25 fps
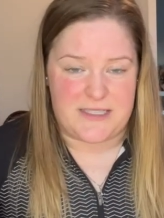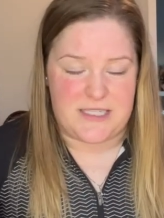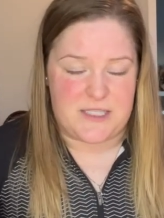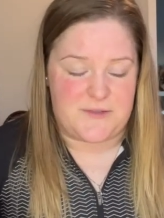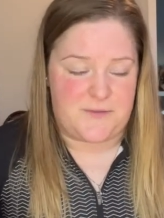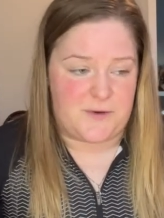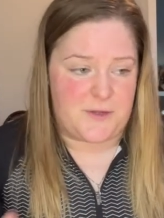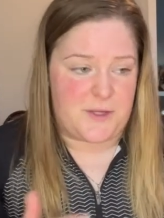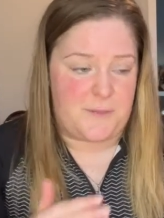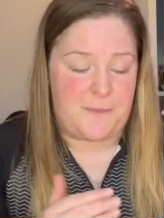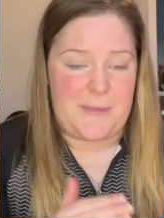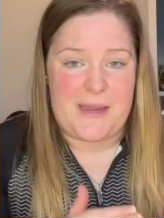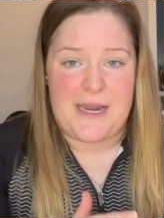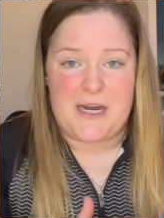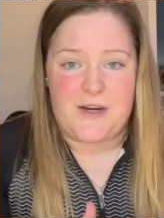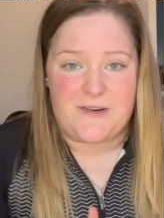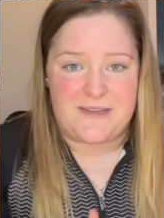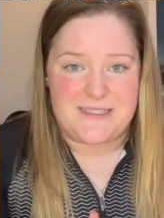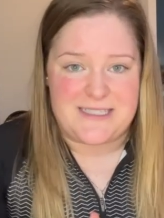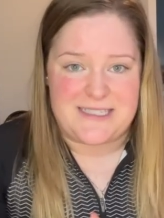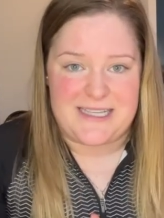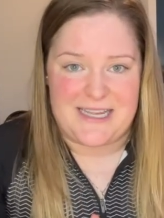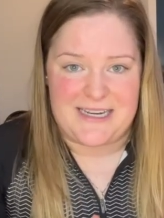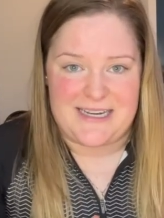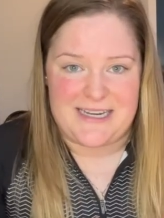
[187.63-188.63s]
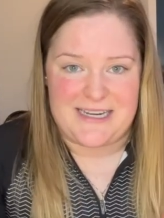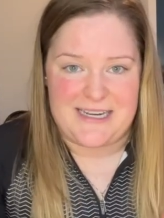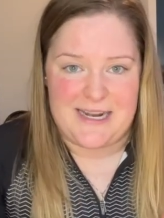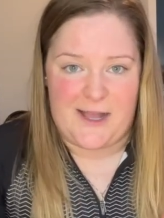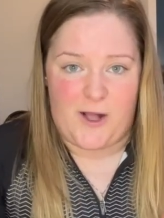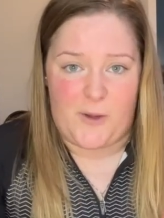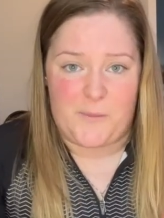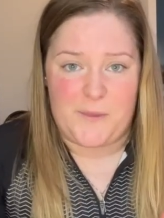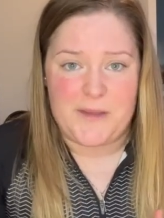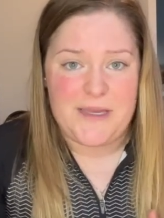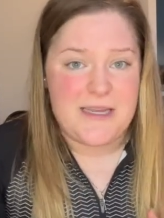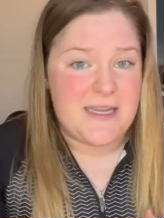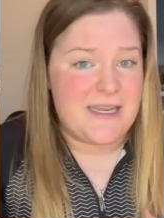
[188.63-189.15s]
It's for the parents that need
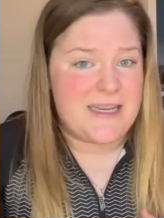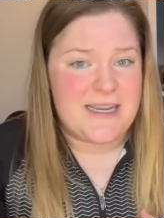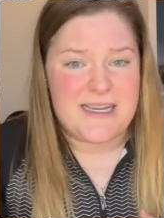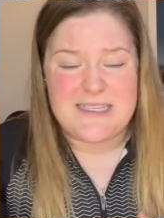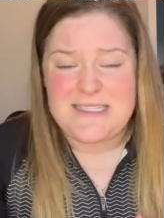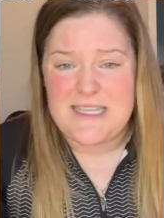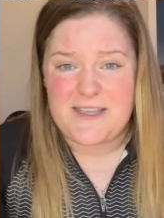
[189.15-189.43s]
help because